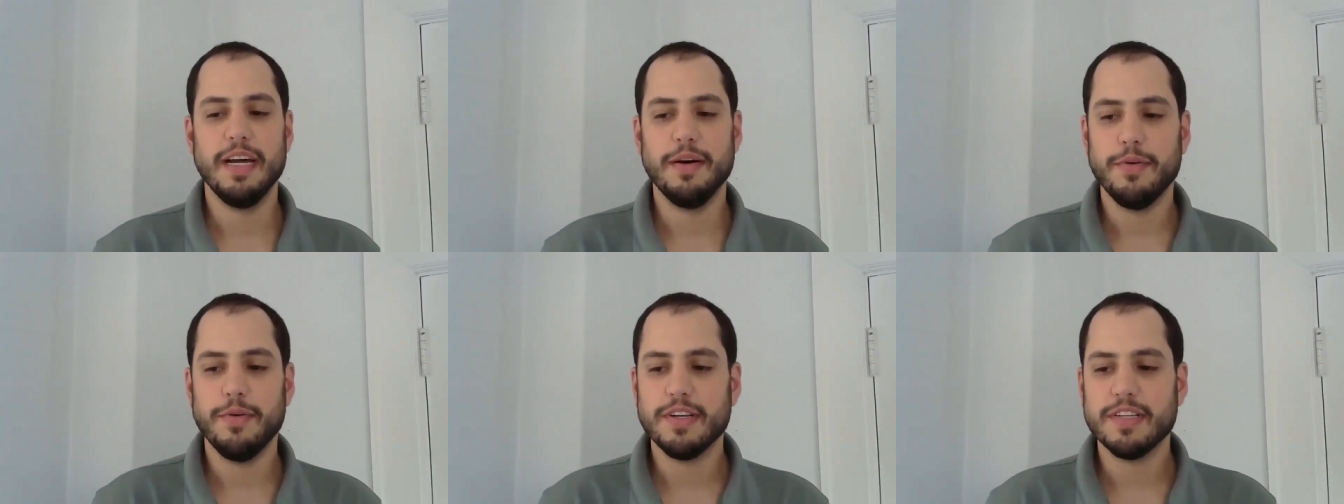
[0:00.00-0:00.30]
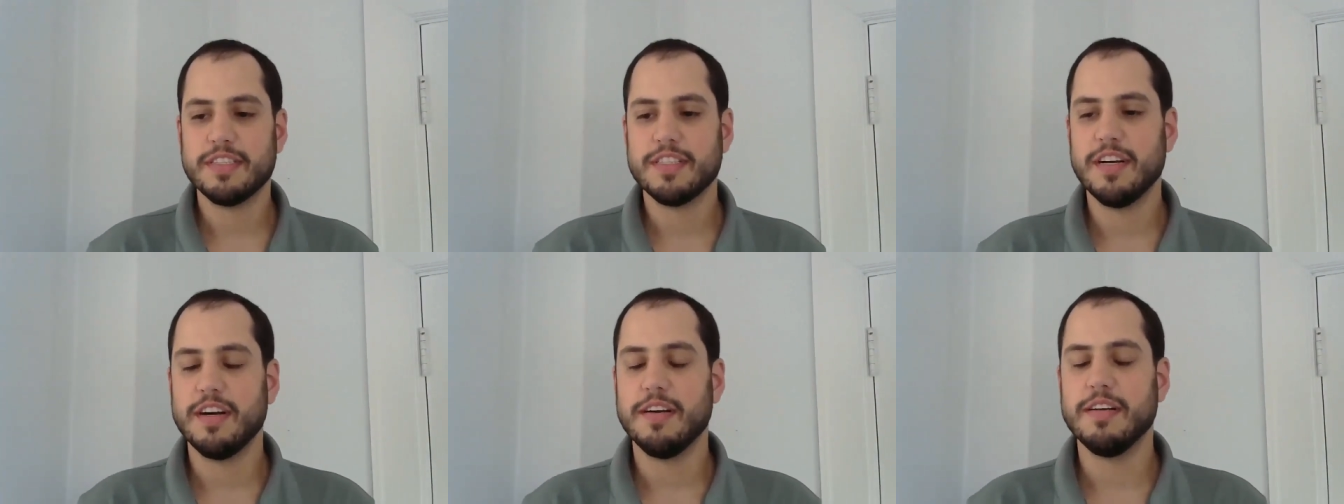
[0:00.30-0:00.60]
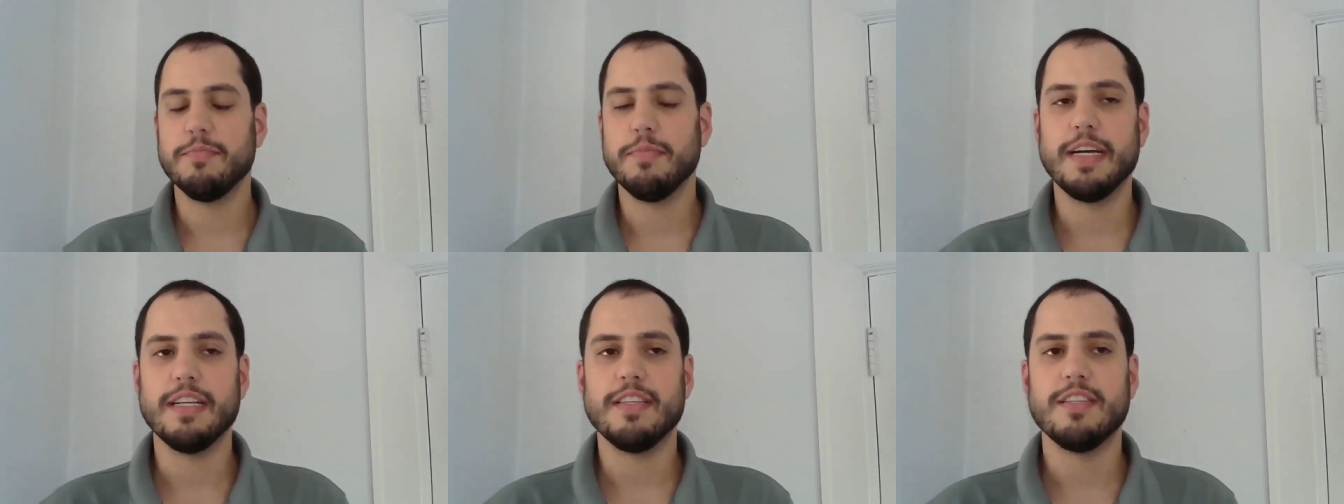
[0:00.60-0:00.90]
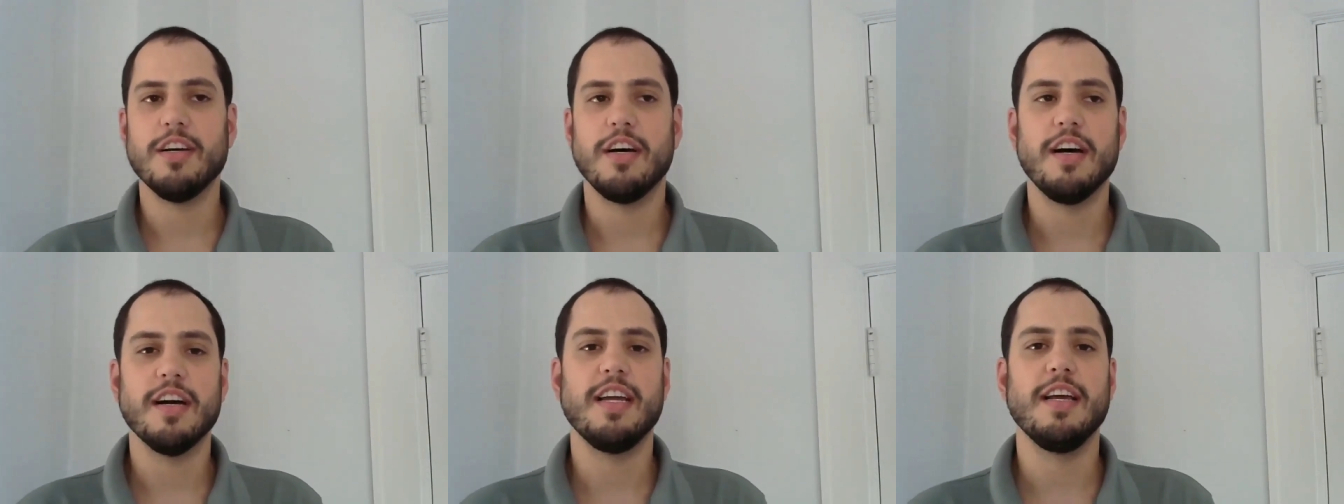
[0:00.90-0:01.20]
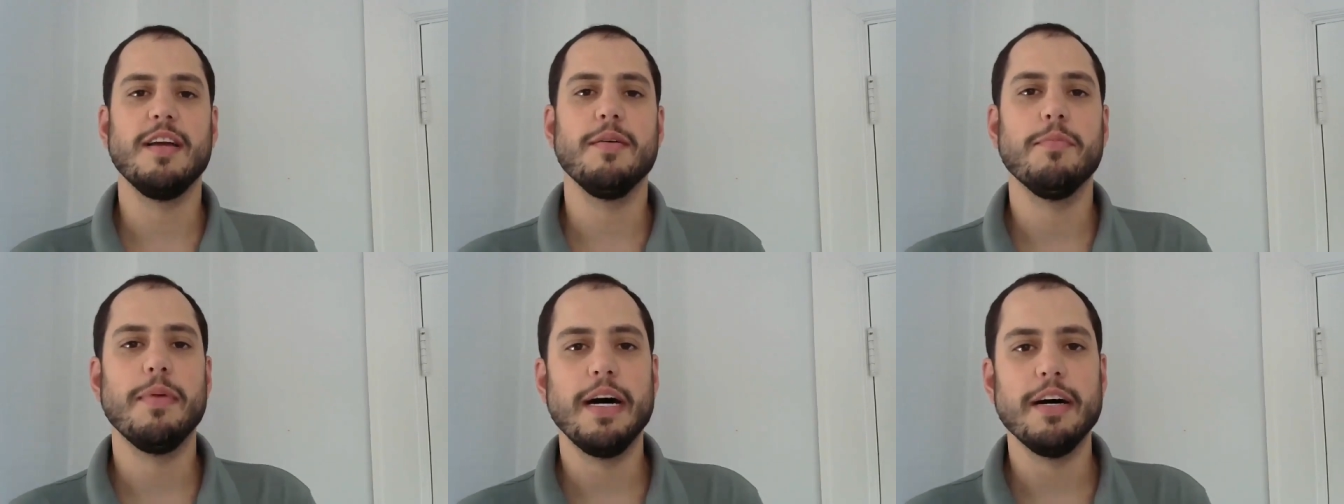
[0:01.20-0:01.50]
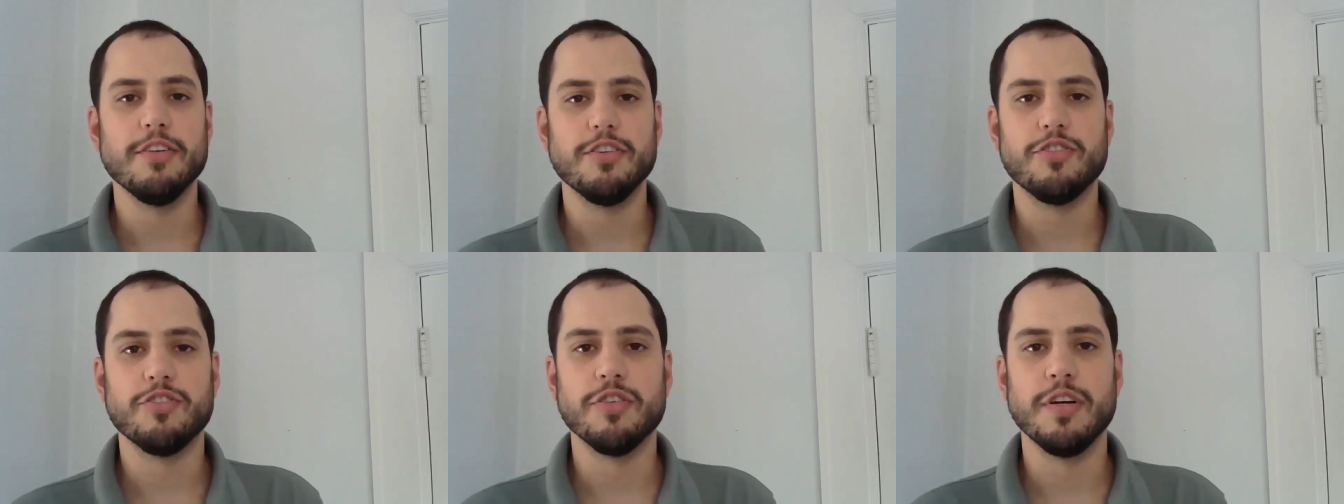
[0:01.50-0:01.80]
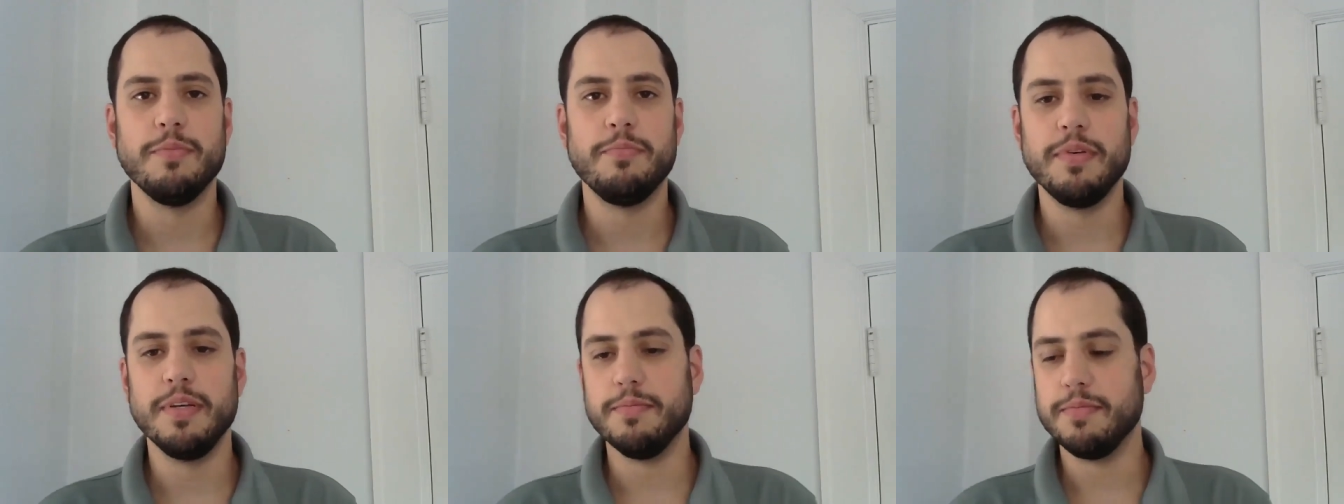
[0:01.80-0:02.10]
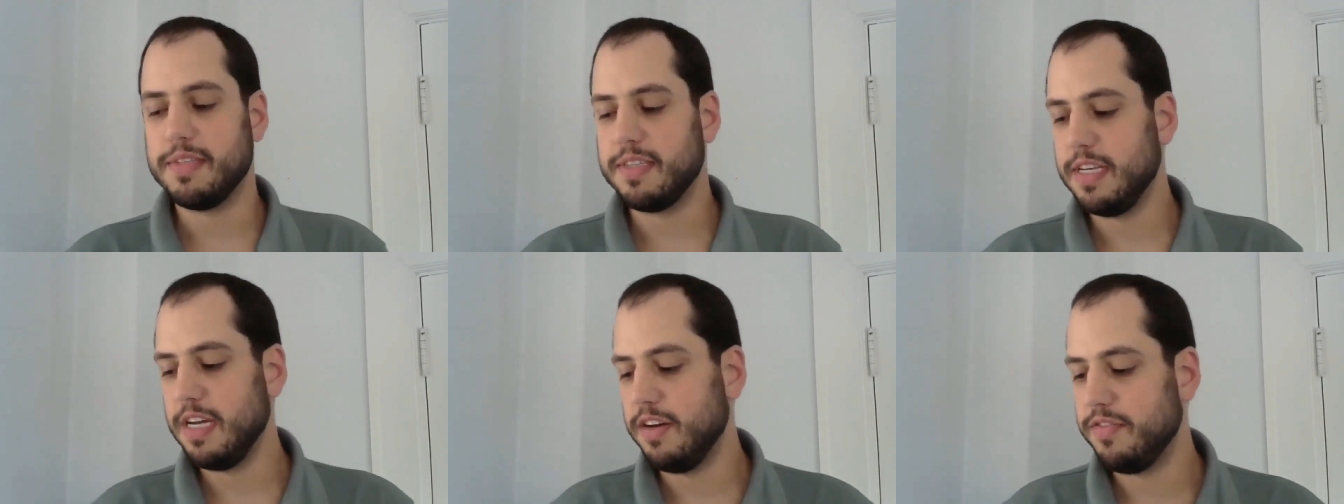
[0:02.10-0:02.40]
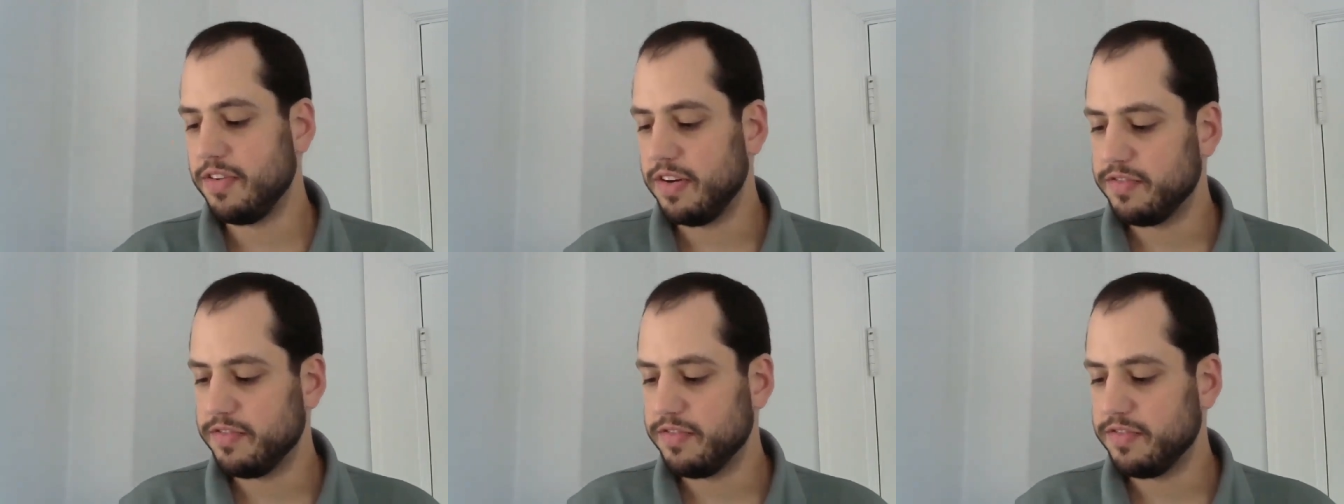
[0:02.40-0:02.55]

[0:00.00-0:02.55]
I want to start by talking about Tripp himself.